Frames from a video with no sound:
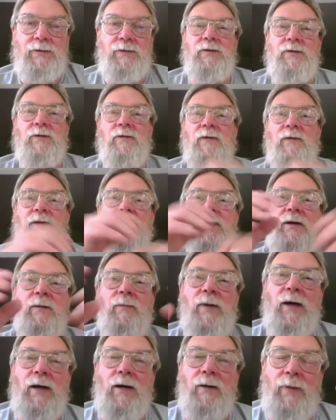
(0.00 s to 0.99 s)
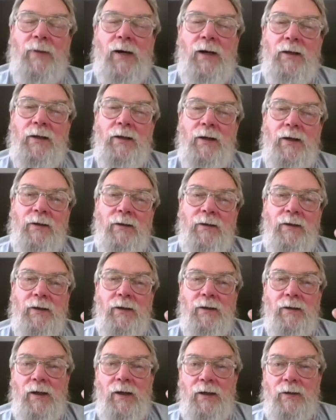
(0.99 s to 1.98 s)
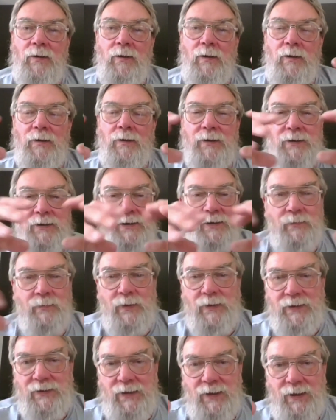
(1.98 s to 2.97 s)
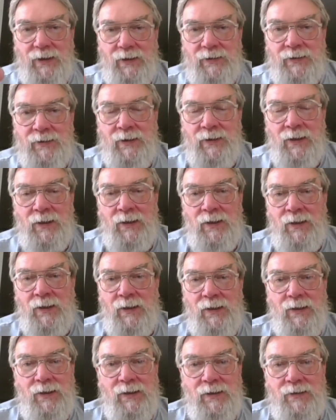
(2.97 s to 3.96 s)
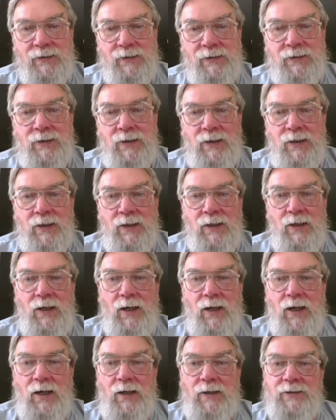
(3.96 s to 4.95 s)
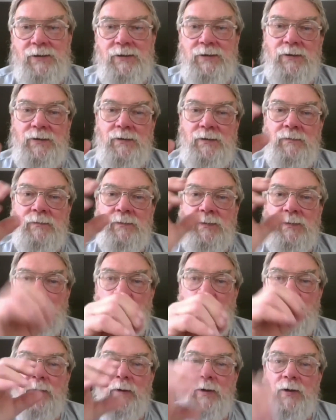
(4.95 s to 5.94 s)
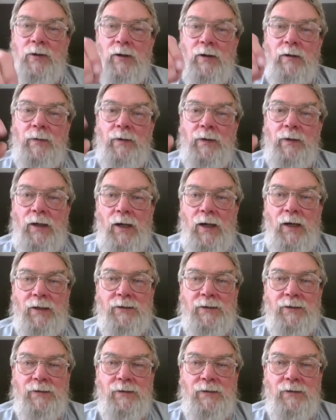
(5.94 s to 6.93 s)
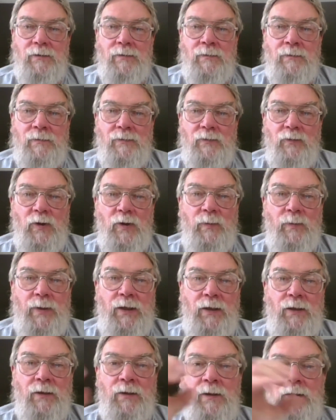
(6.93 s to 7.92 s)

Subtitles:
So if you think about a polyalkaline glycol in the simplest case, it's oxygen, carbon, carbon, oxygen, repeat.